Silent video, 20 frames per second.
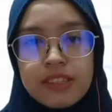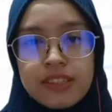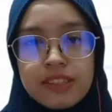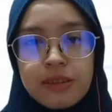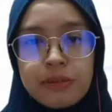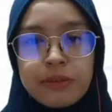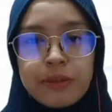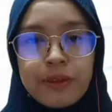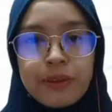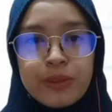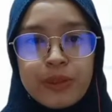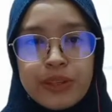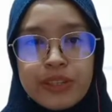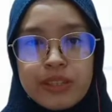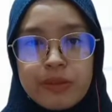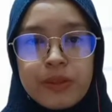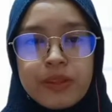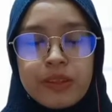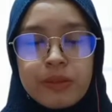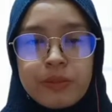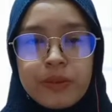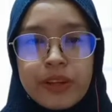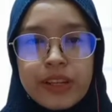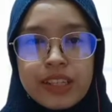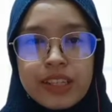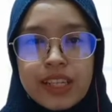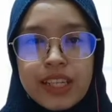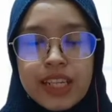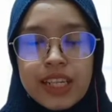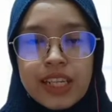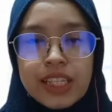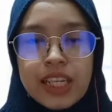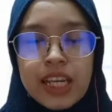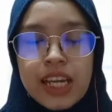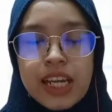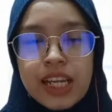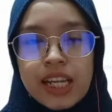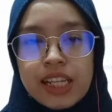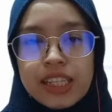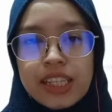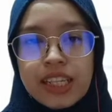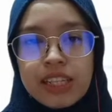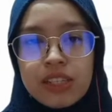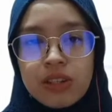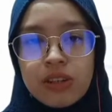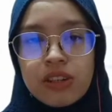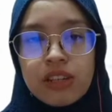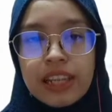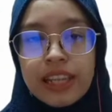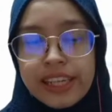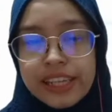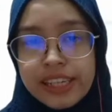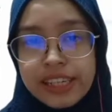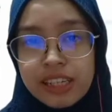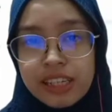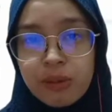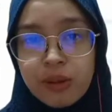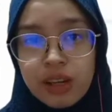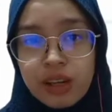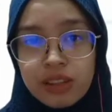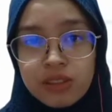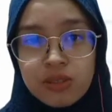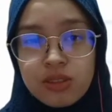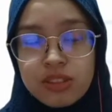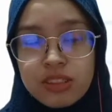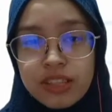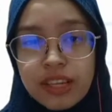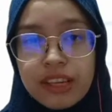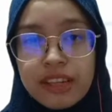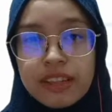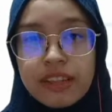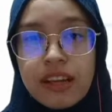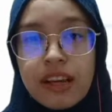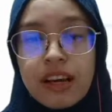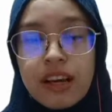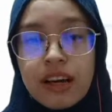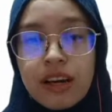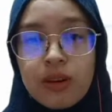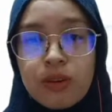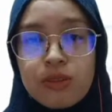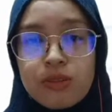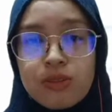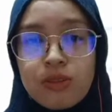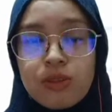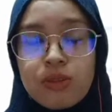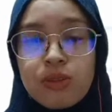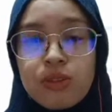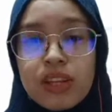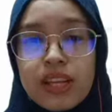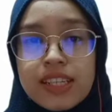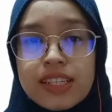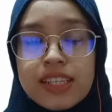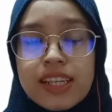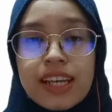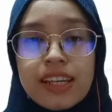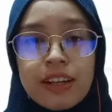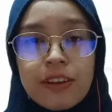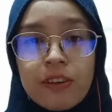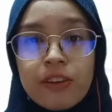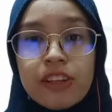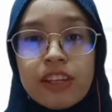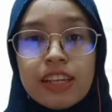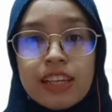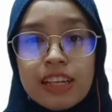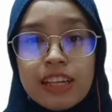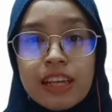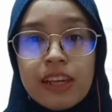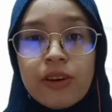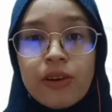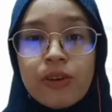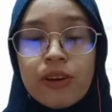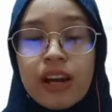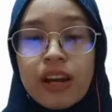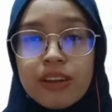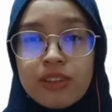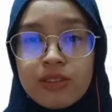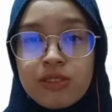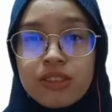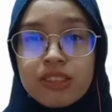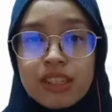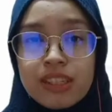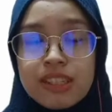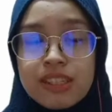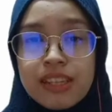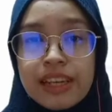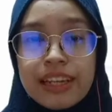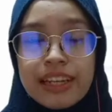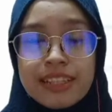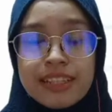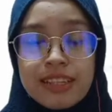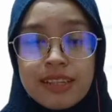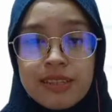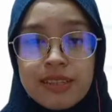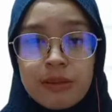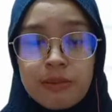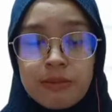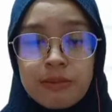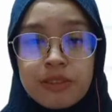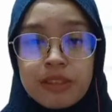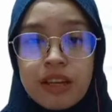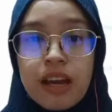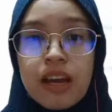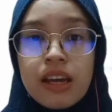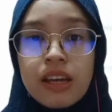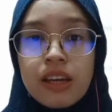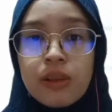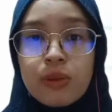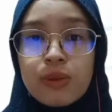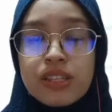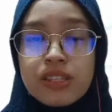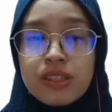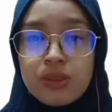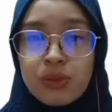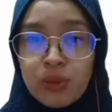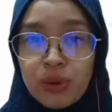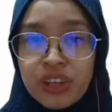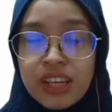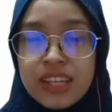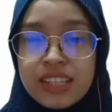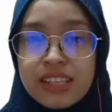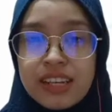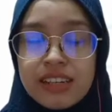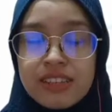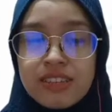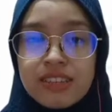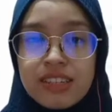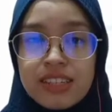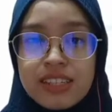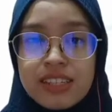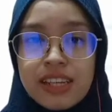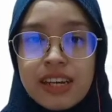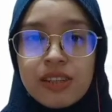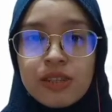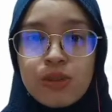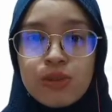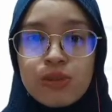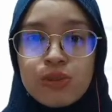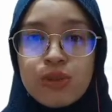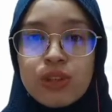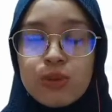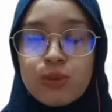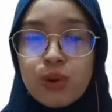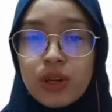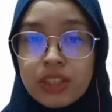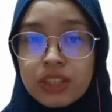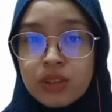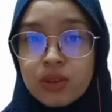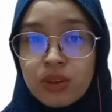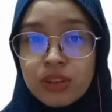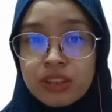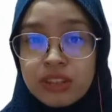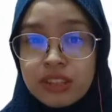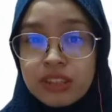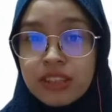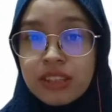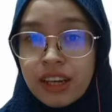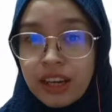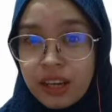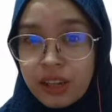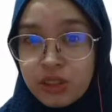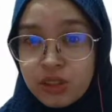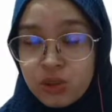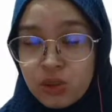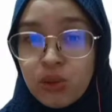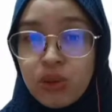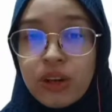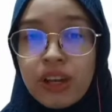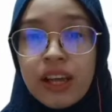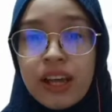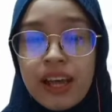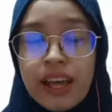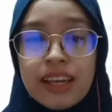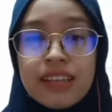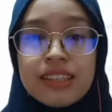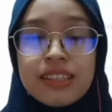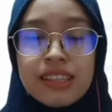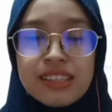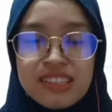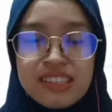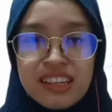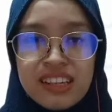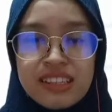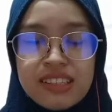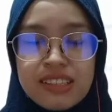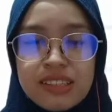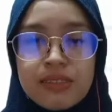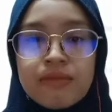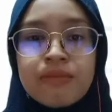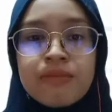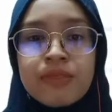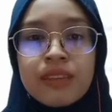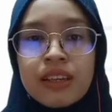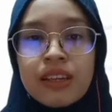First, I'm going to explain about LDH. LDH or layered double hydroxide are also known as the anionic clay or hydrotalcide-like systems. It was known as hydrotalcide due to its water content, hydro, and talcides.